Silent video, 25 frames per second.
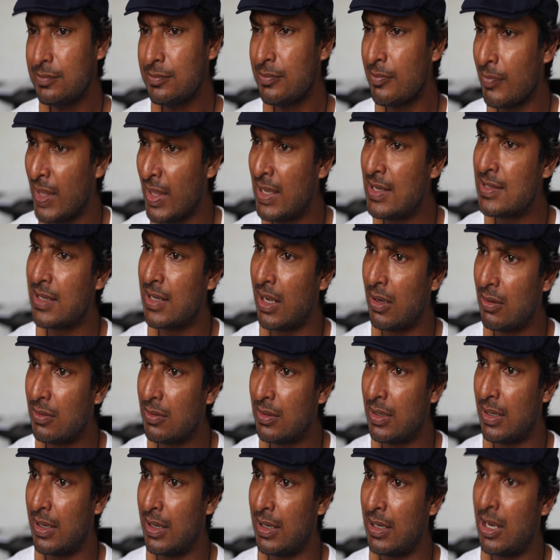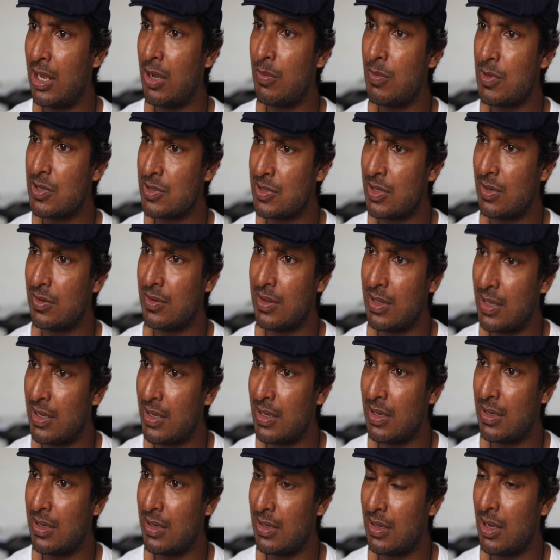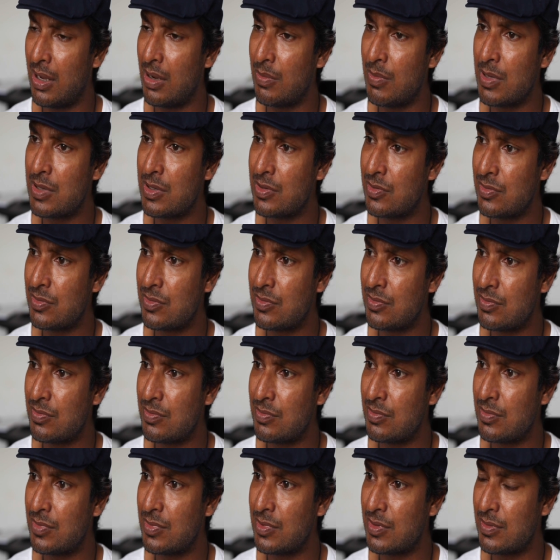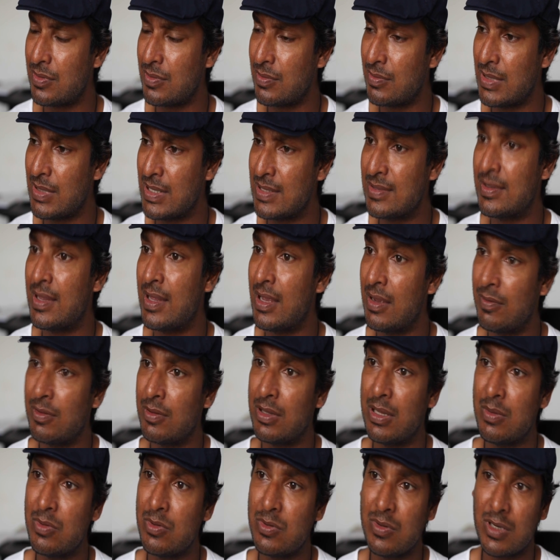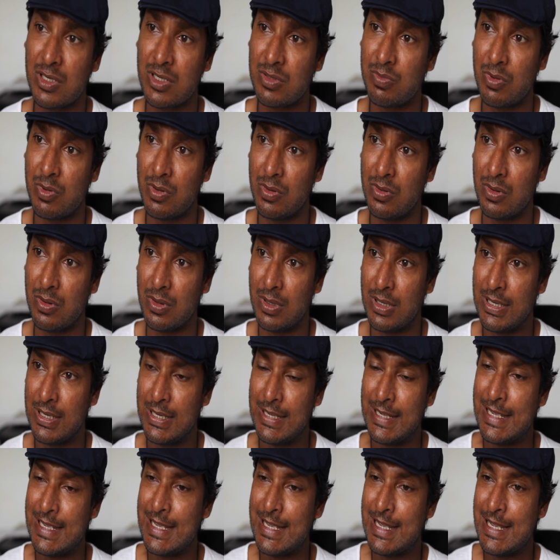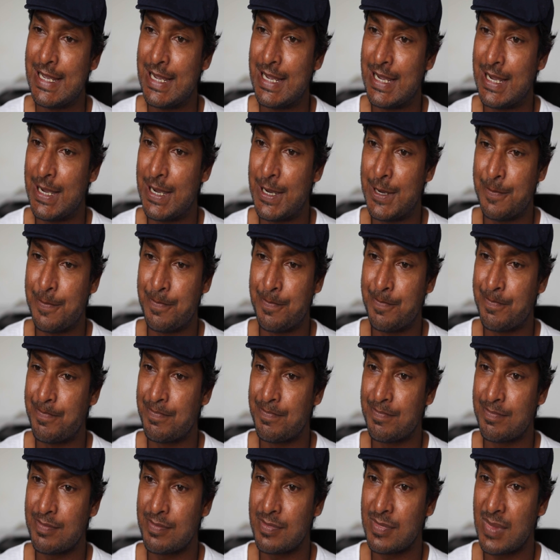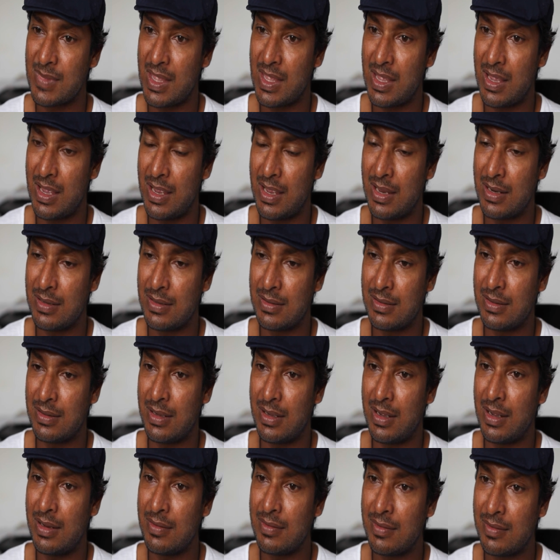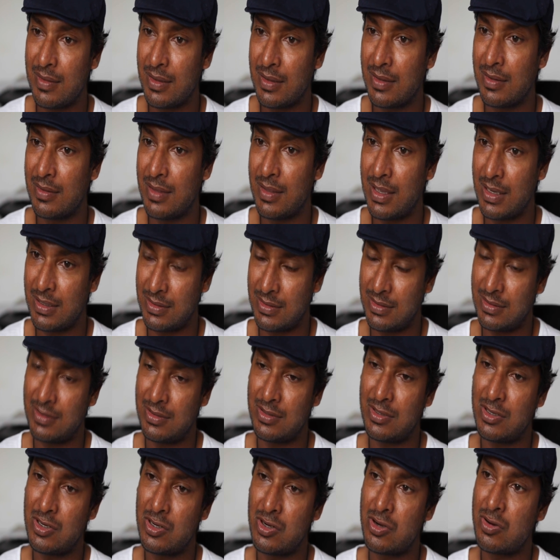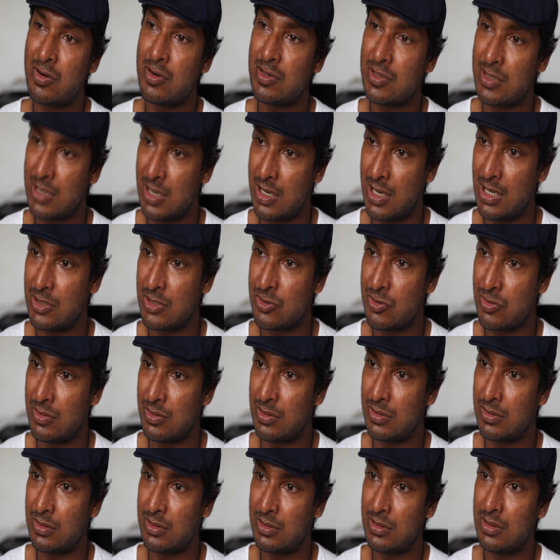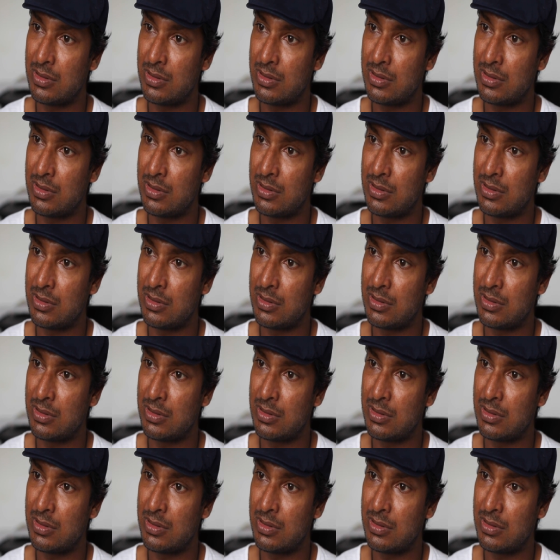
is out there, and how much is there for them to explore. And I think that cross-cultural,